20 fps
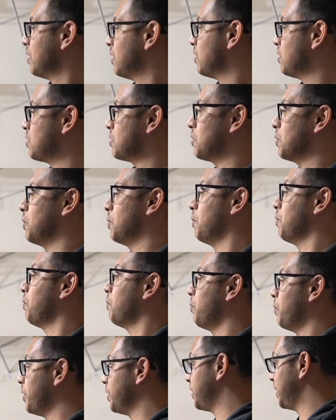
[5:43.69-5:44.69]
Yeah. So
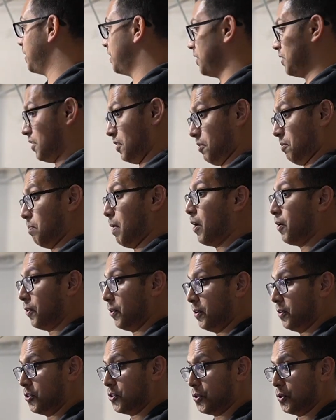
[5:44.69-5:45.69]
really, this is better
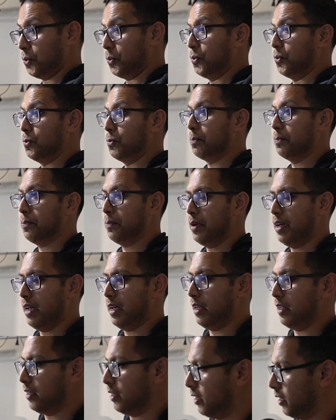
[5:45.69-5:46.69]
than showroom
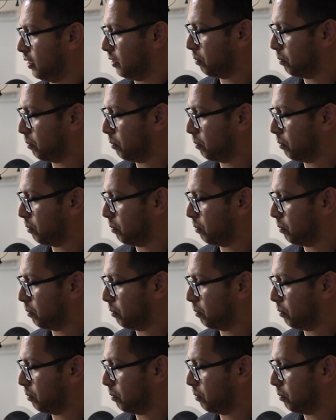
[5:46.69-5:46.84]
and